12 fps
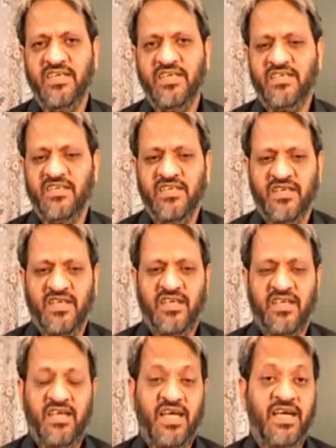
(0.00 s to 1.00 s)
it
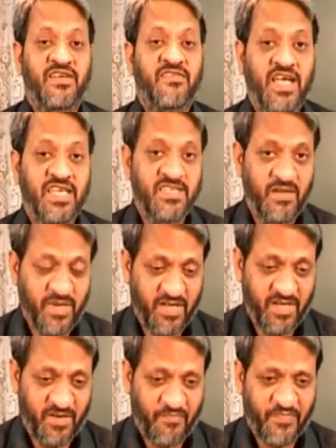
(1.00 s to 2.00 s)

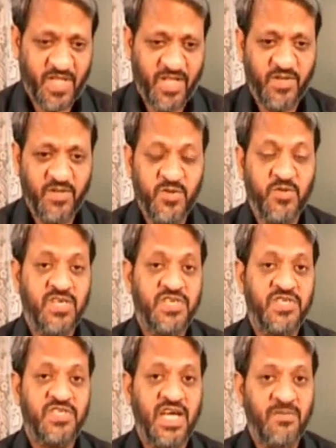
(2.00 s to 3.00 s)
advisable to use a
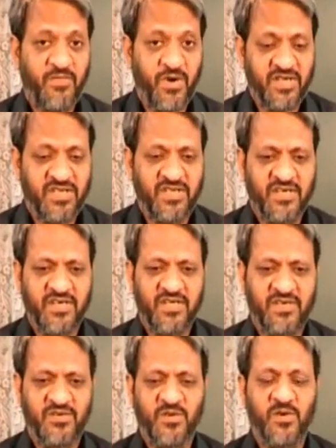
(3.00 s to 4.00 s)
tripod
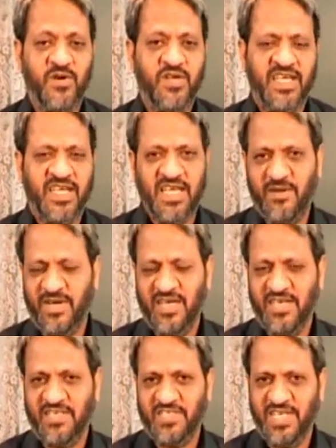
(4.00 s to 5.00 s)
to hold the
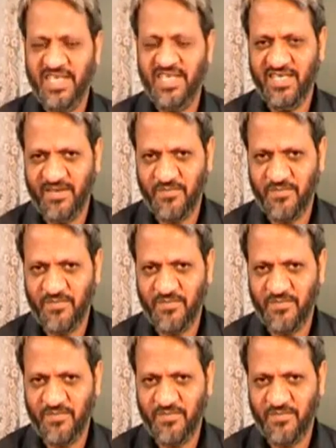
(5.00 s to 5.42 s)
camera steady.